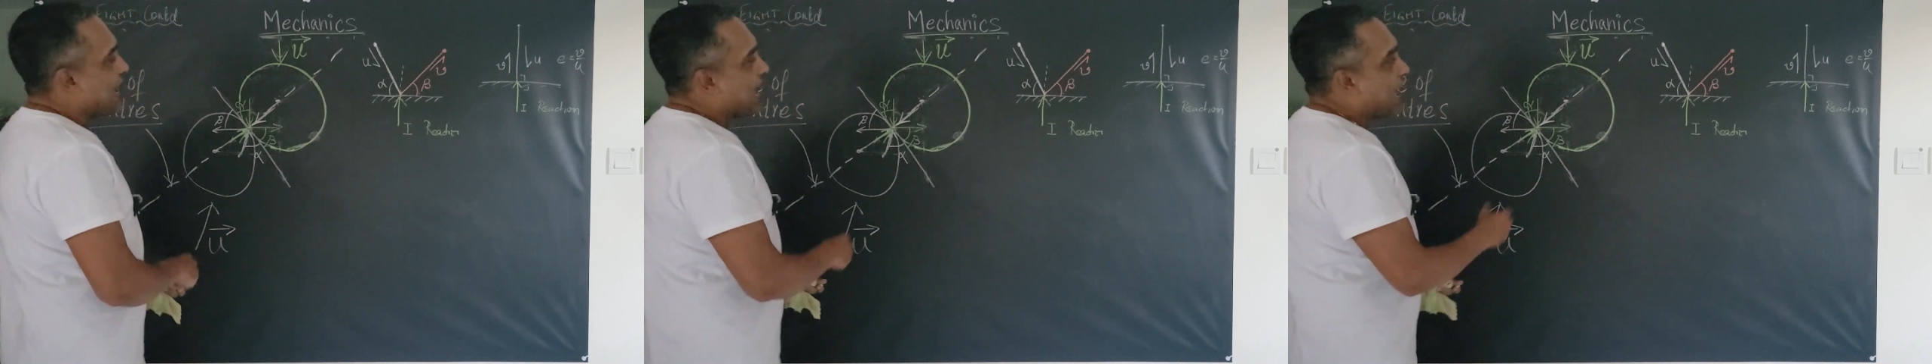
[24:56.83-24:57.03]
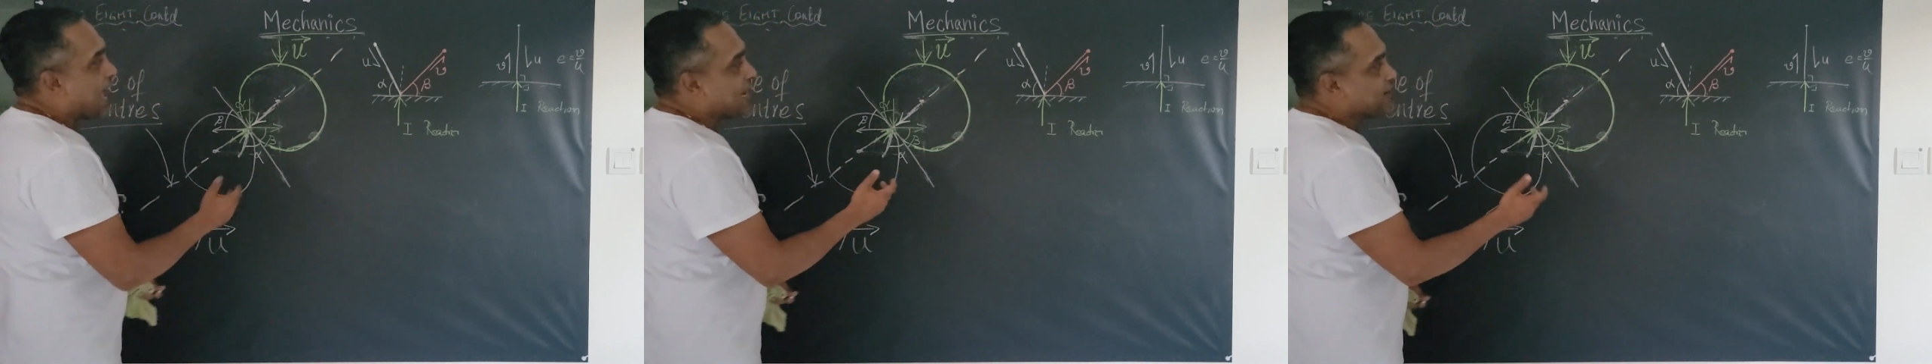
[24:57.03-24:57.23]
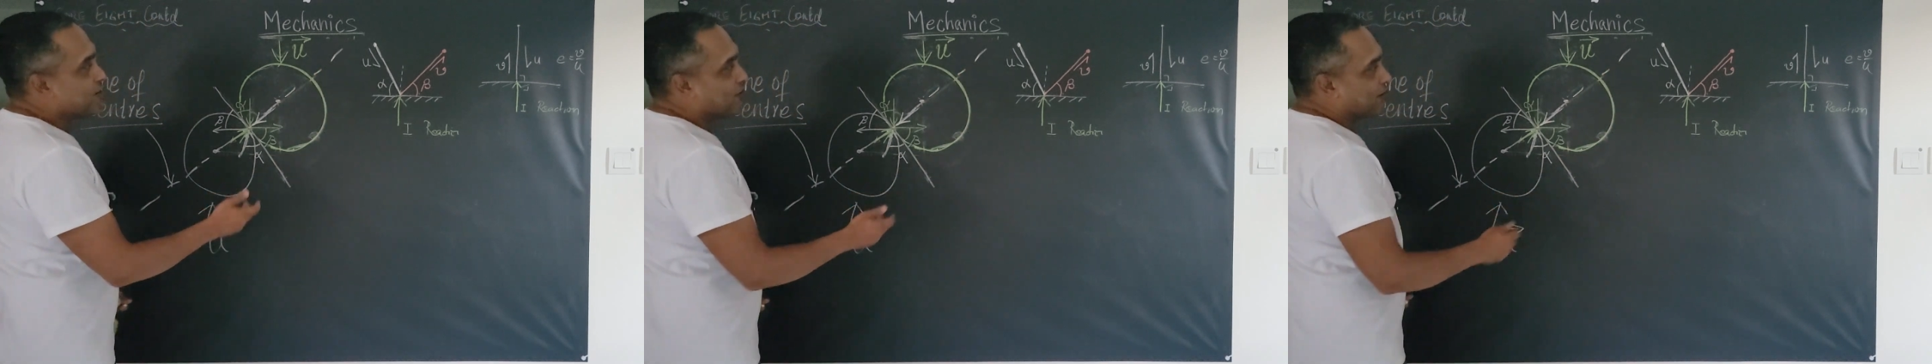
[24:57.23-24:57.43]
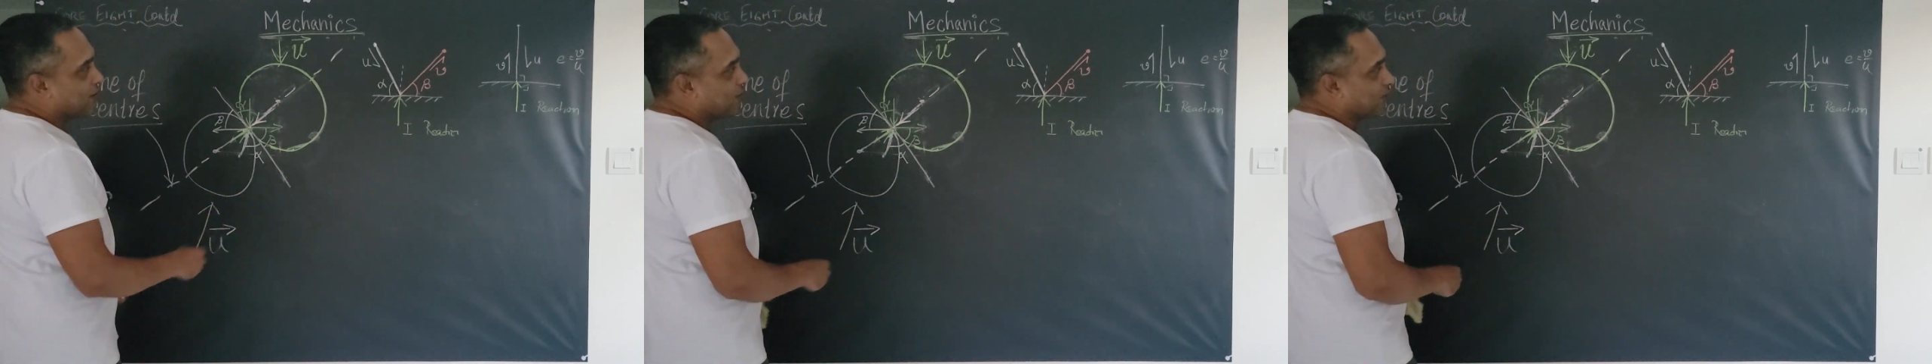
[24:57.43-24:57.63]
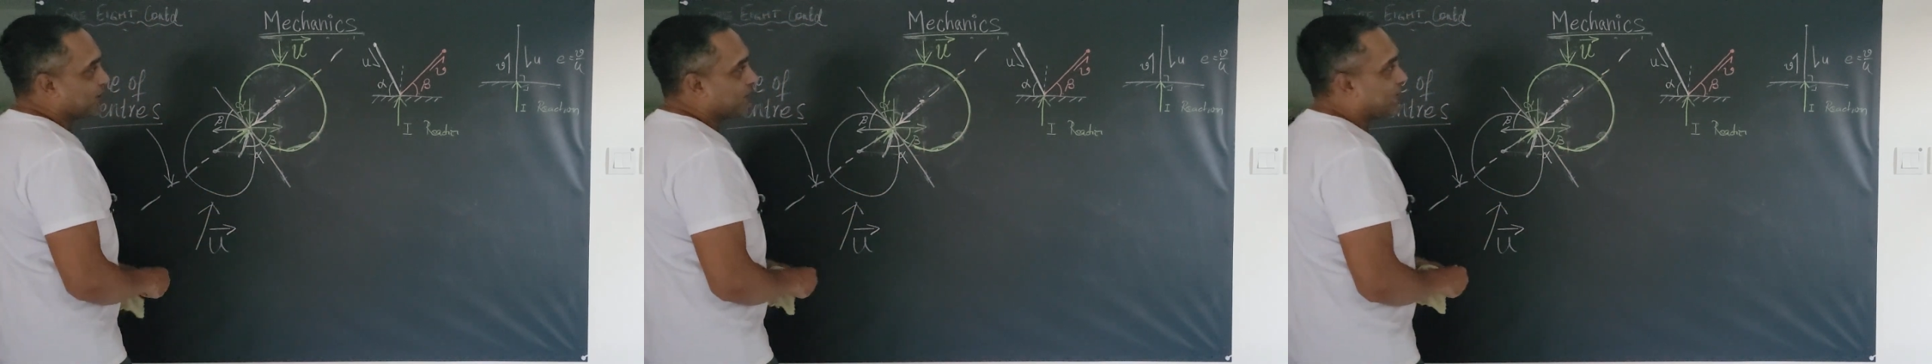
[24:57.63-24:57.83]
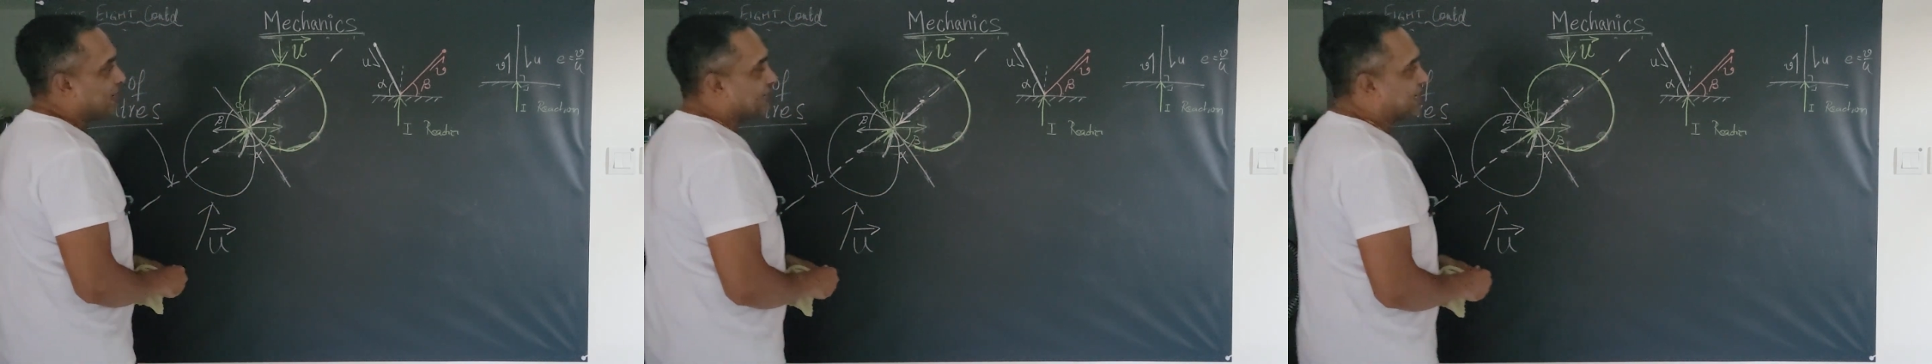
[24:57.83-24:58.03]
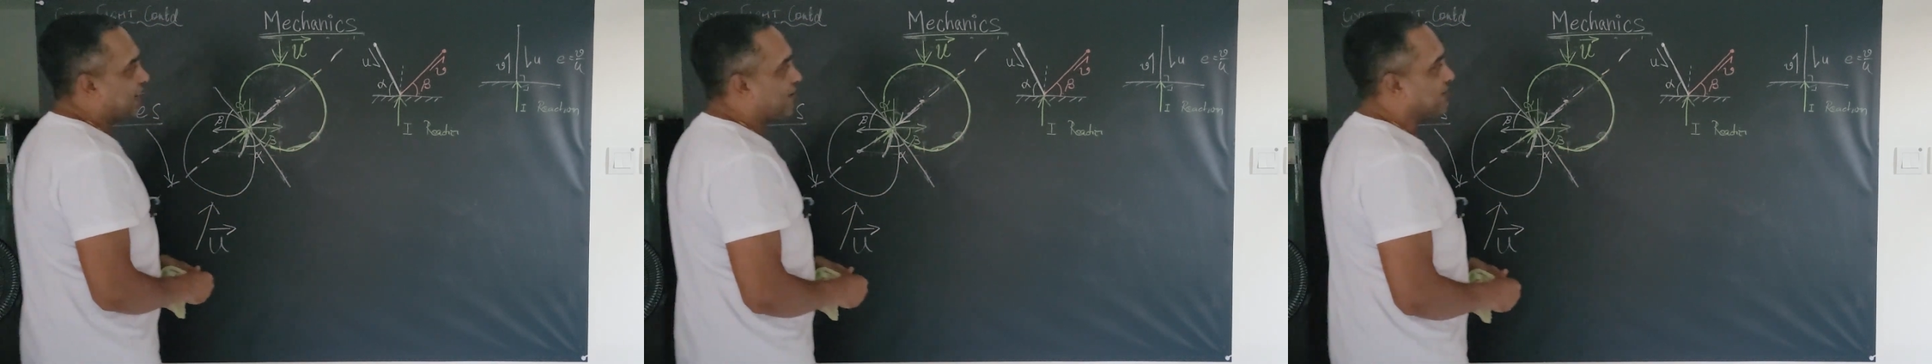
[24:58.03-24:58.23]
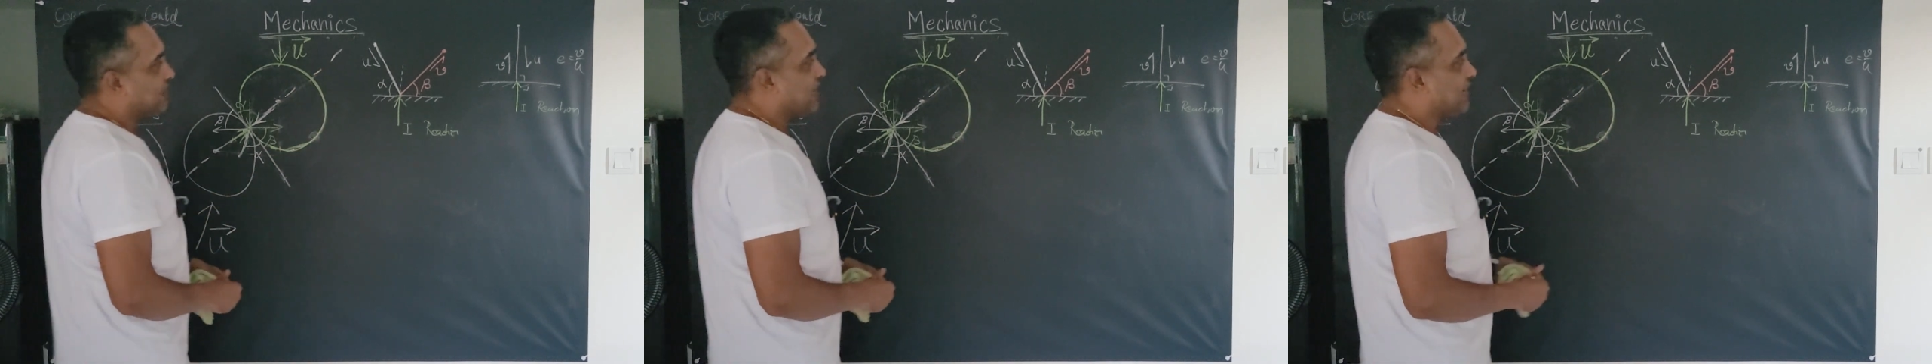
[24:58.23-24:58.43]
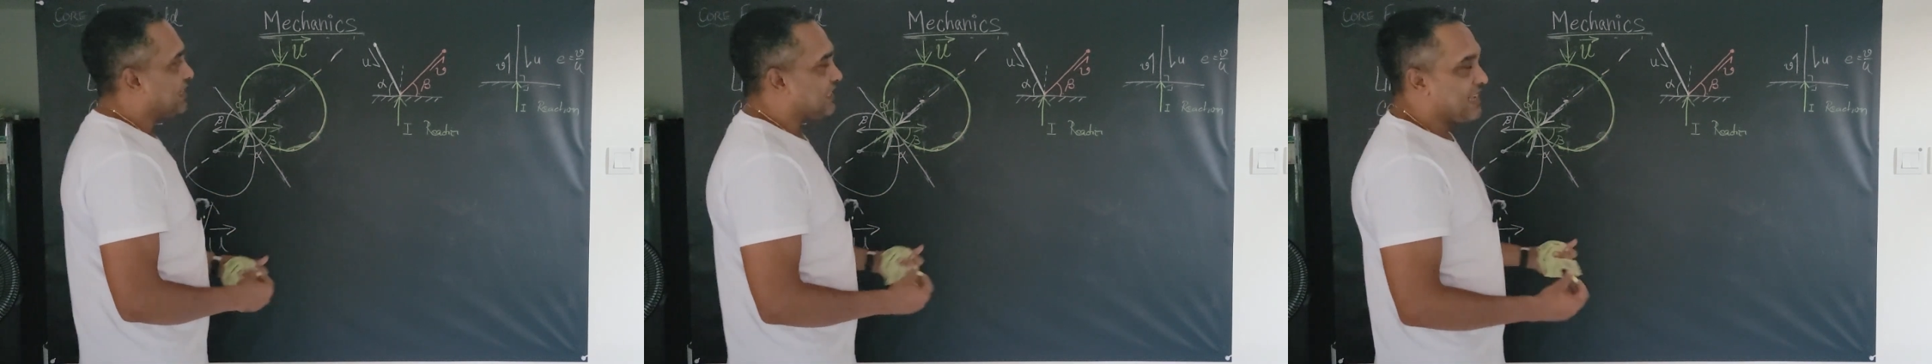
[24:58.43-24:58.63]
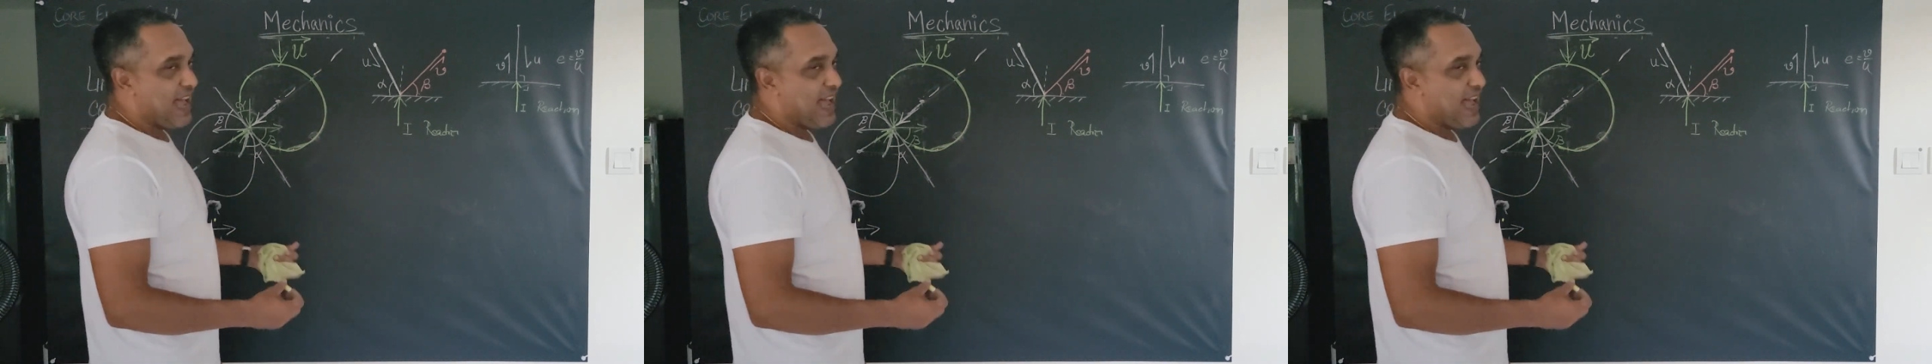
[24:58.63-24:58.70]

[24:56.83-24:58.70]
And you can also find out that it's